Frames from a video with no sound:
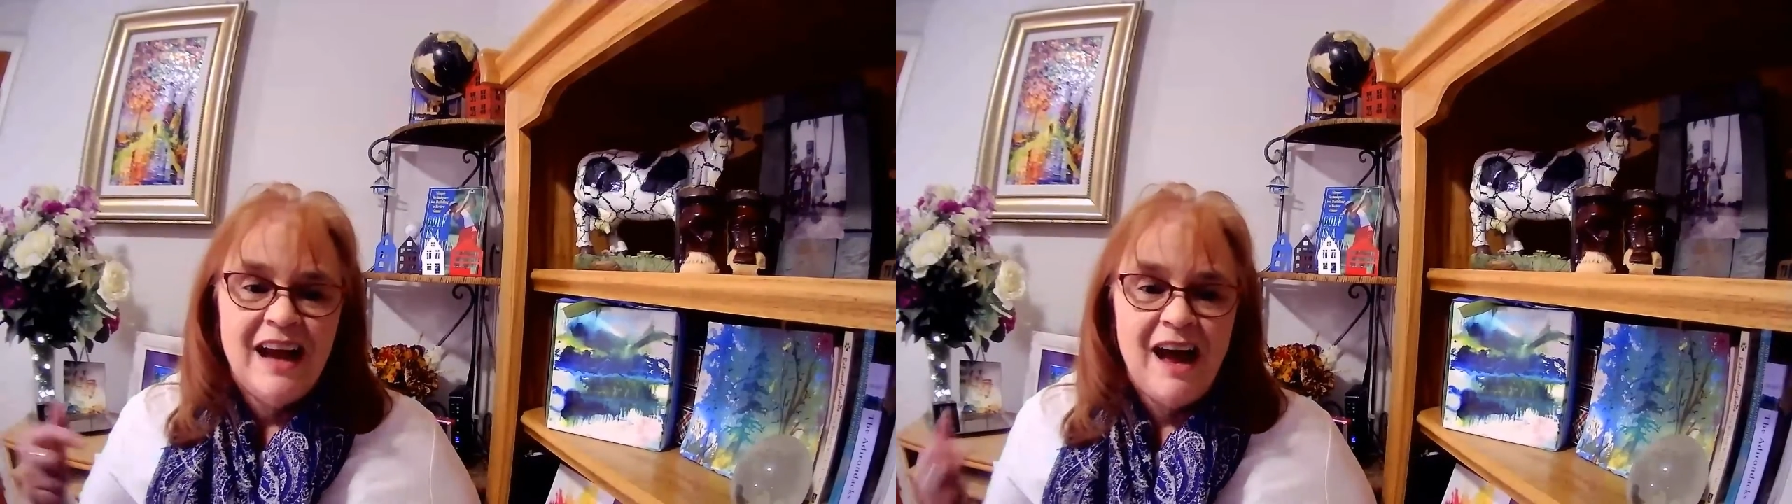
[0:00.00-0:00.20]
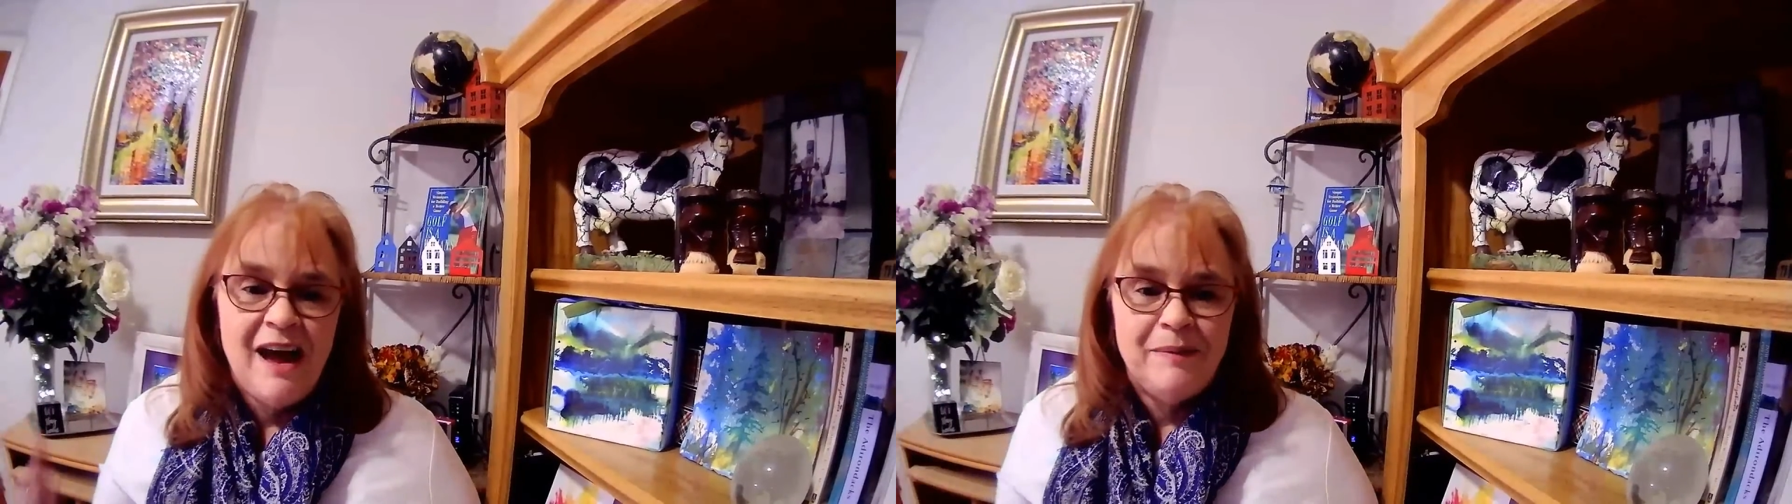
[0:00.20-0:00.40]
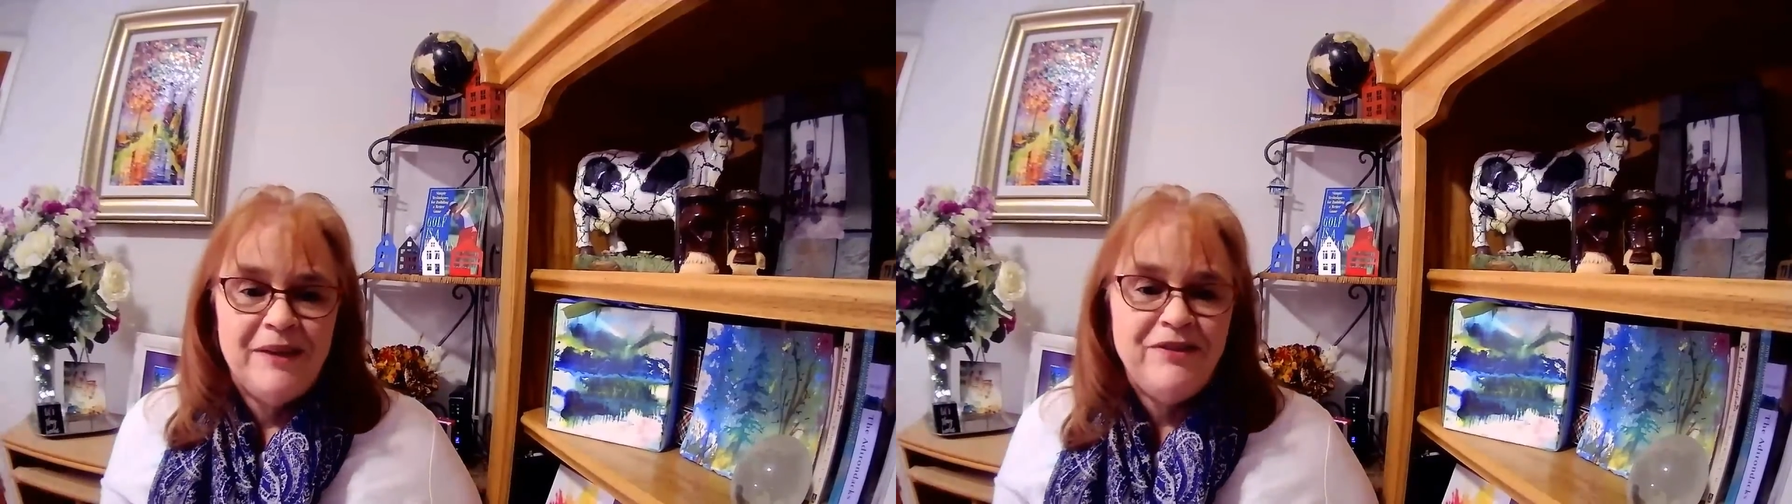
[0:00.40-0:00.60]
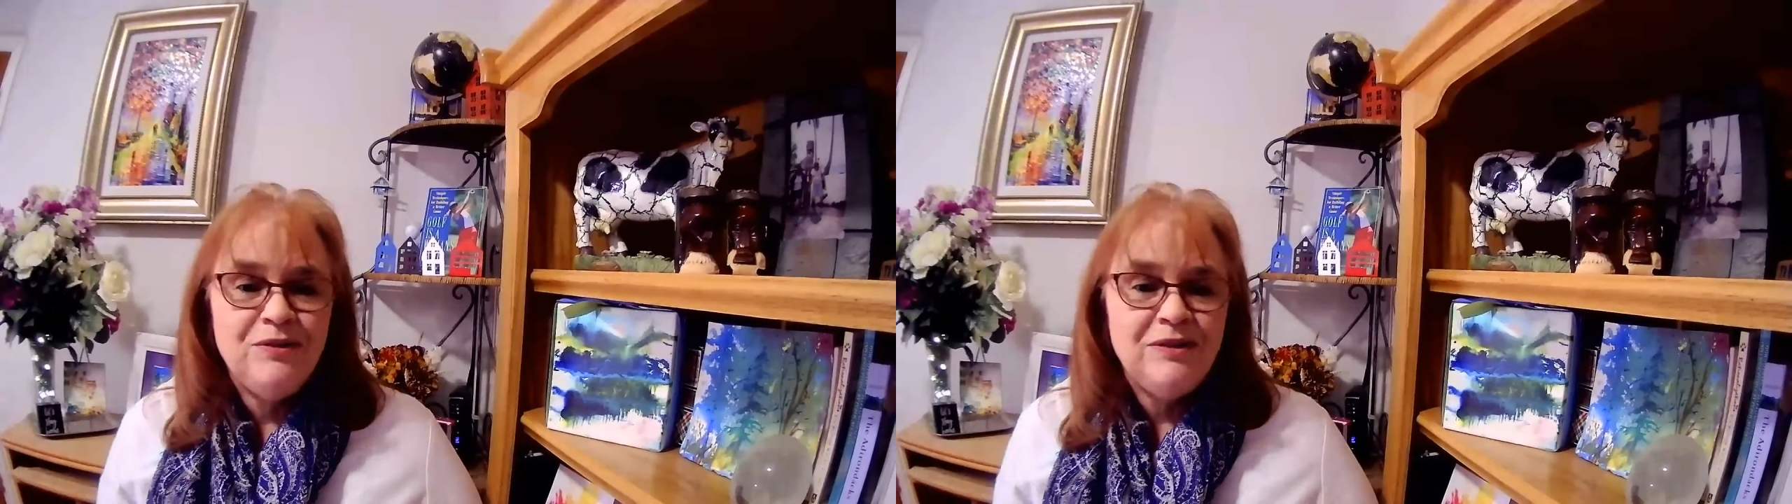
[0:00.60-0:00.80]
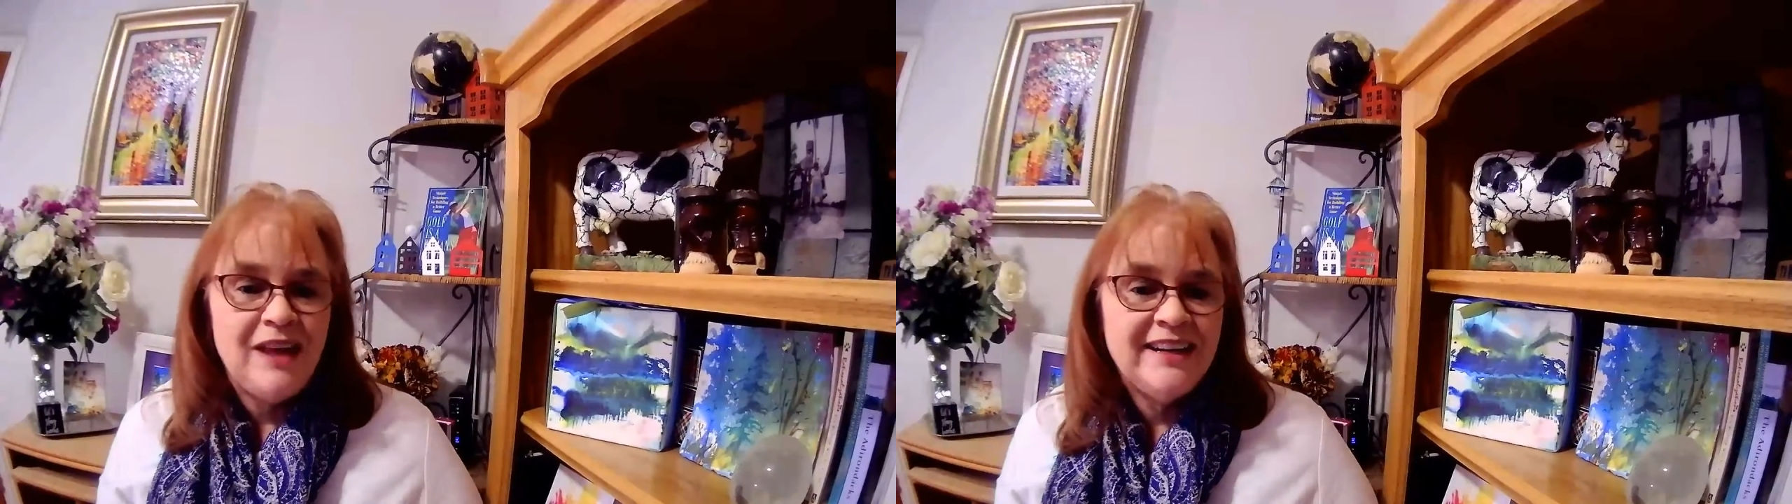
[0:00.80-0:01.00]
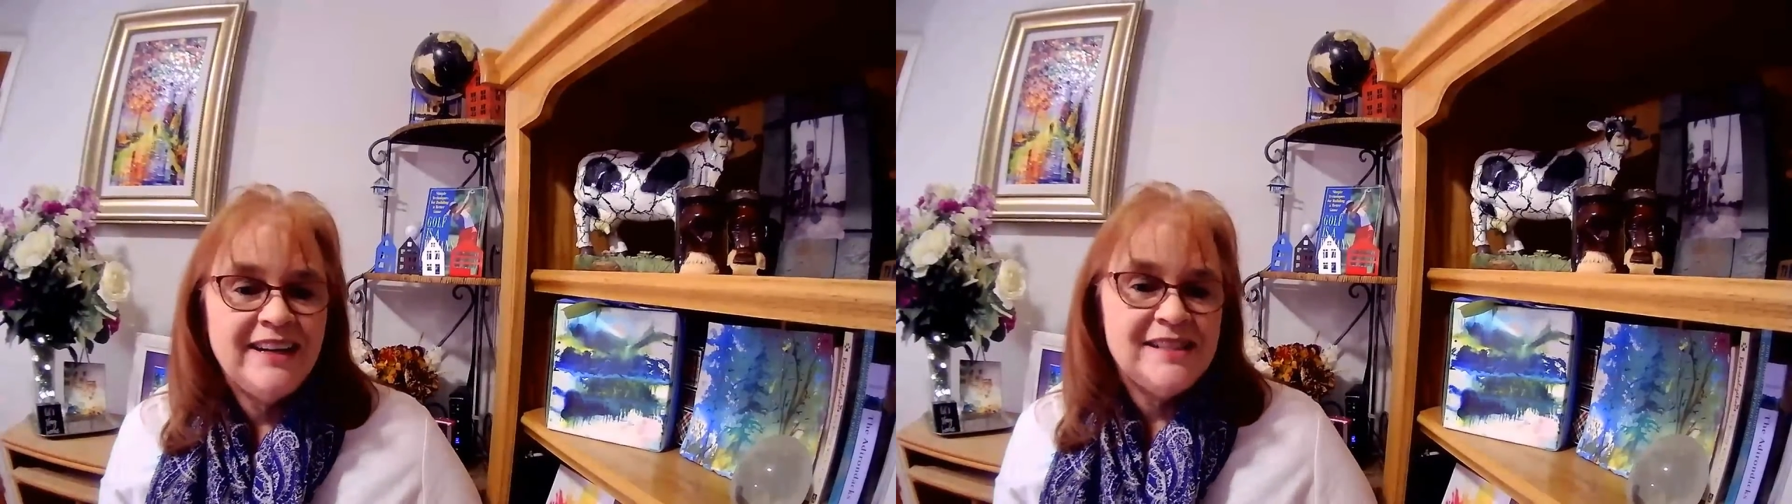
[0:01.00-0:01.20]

um, if you like and